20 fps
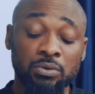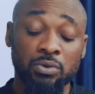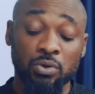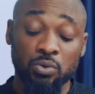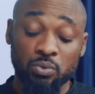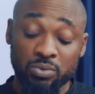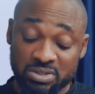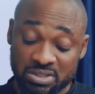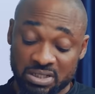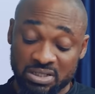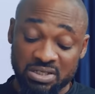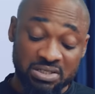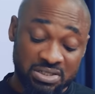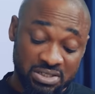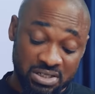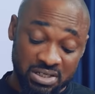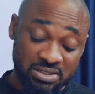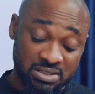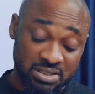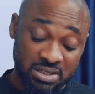Don't waste any
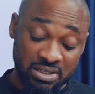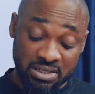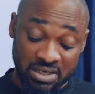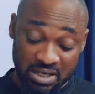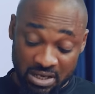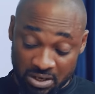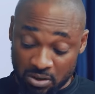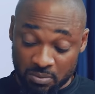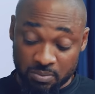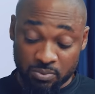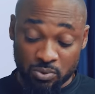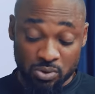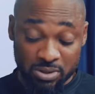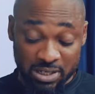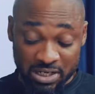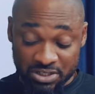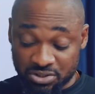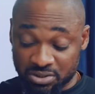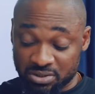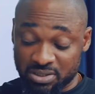tears there. Get up, go
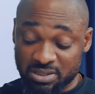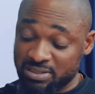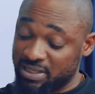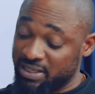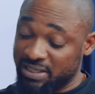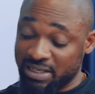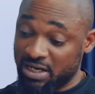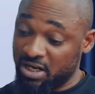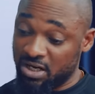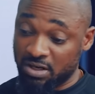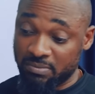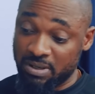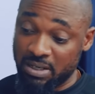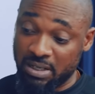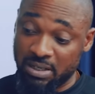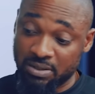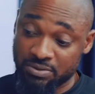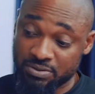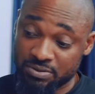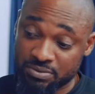get your things and get out of my
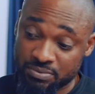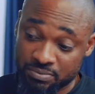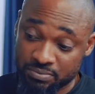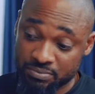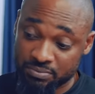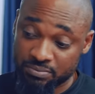house.